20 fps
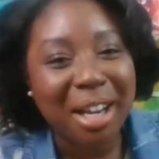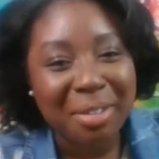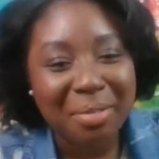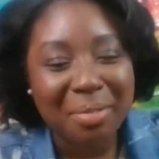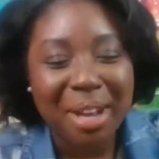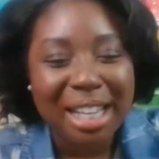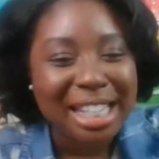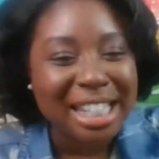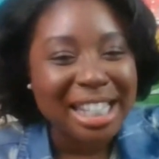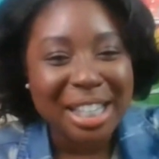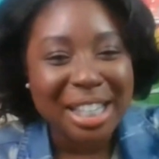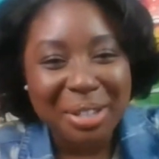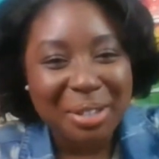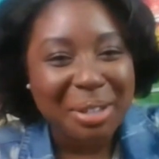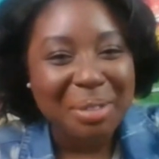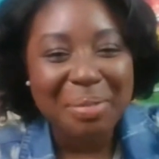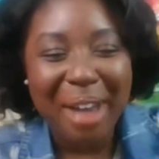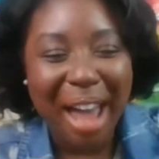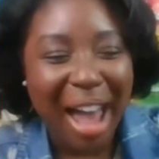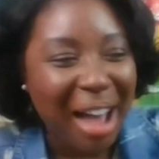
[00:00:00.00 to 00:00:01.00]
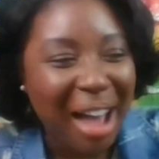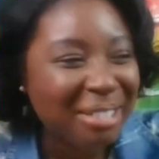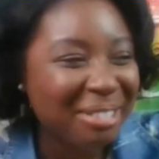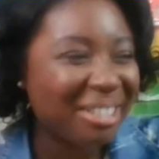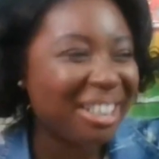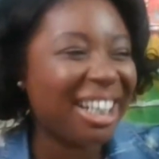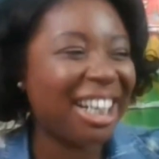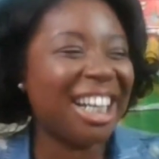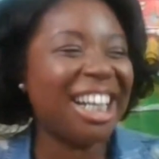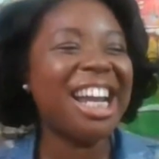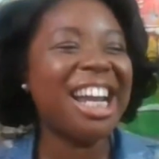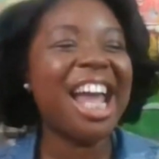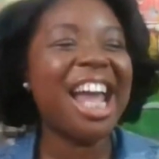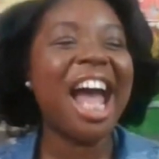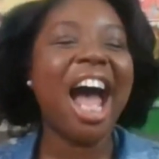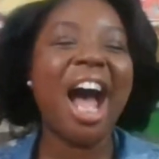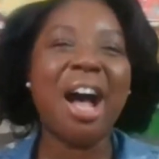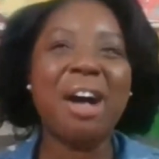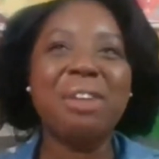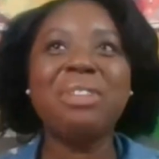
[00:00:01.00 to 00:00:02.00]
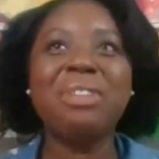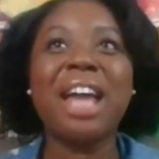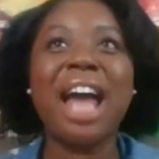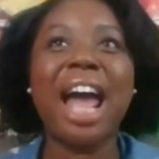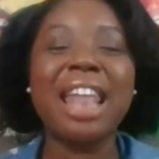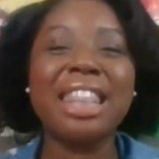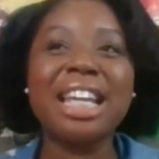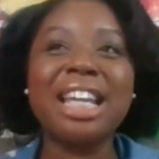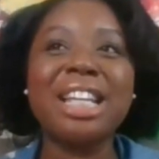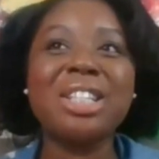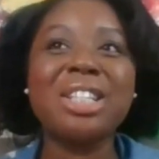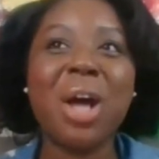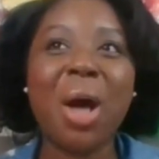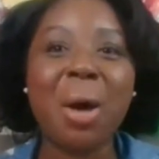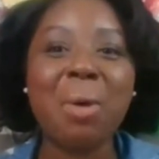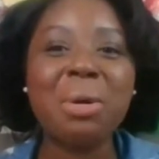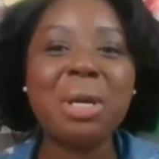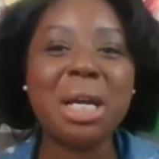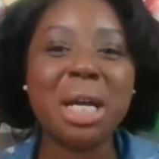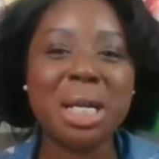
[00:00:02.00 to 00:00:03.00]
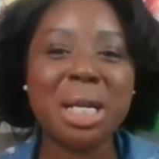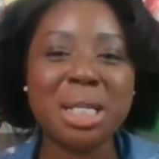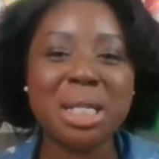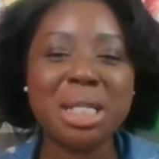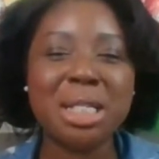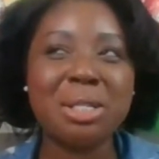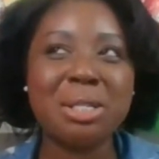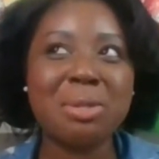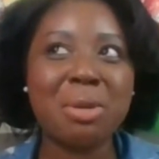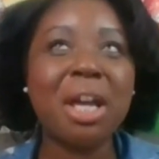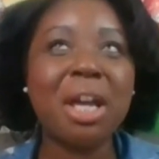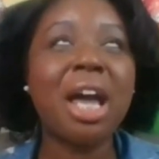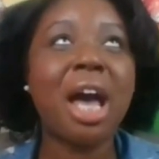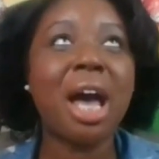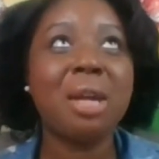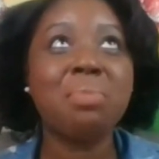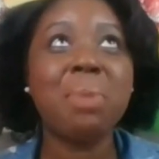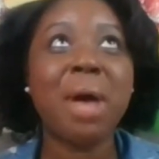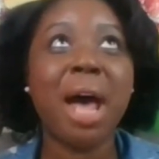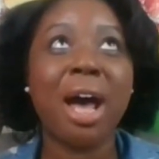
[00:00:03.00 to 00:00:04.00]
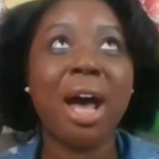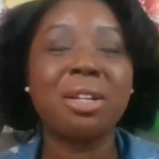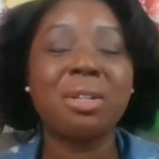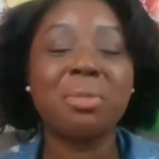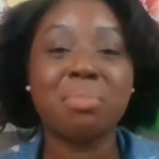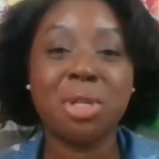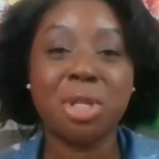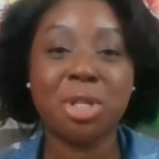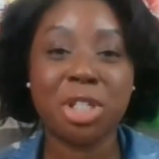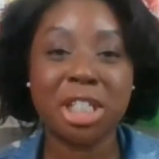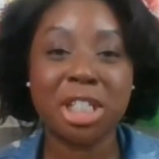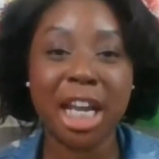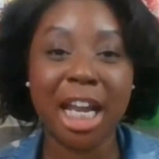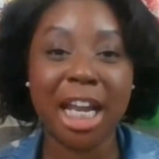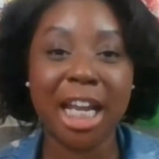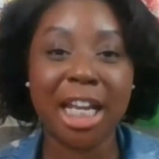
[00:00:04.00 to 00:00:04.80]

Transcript: my secret power. Yeah, I think it's called Gunpowder Milkshake.